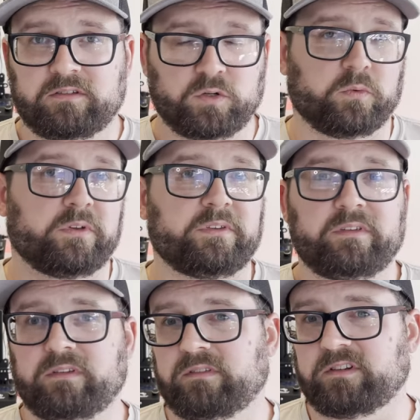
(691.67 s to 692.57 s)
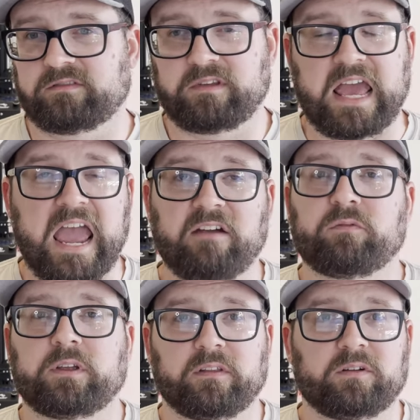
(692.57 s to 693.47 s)
tools, just
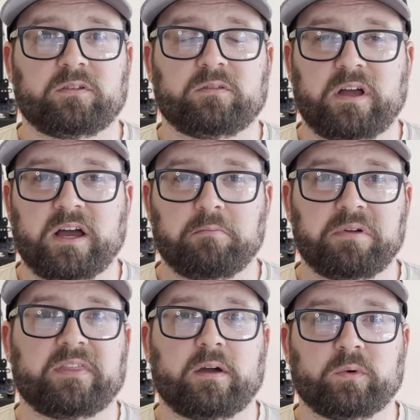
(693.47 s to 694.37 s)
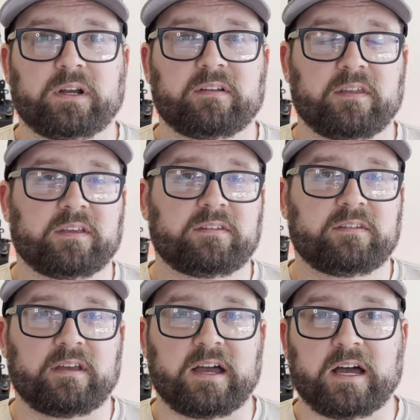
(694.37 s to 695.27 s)
every little bit that went into this.